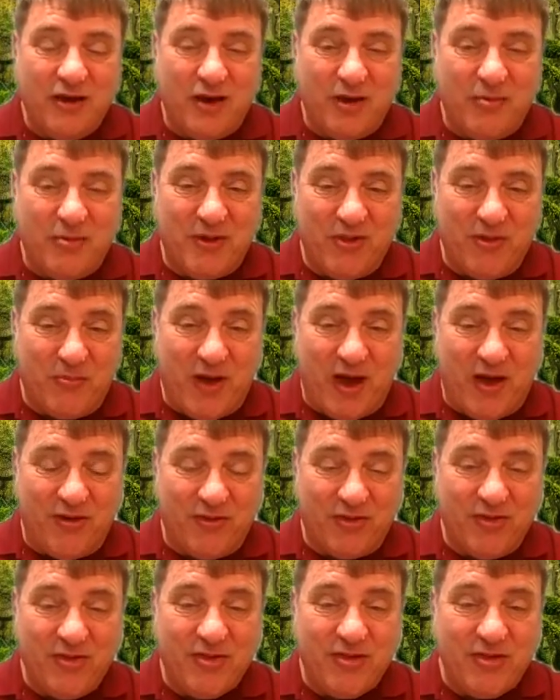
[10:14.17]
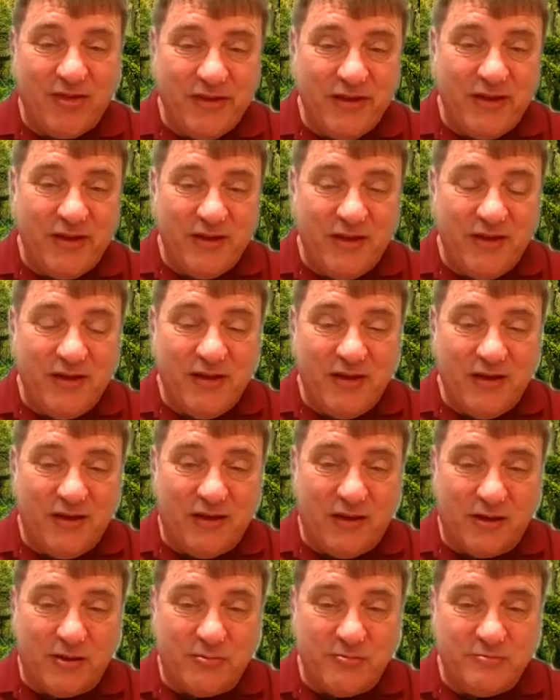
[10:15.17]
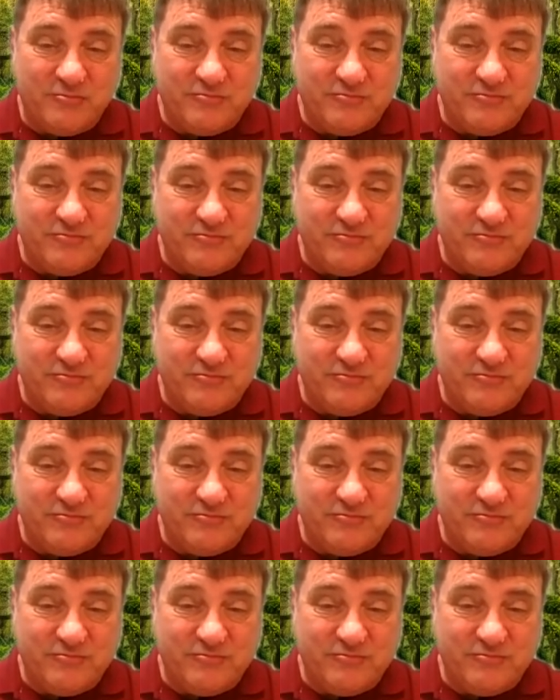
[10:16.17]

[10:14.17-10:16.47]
up in the mountains. Um,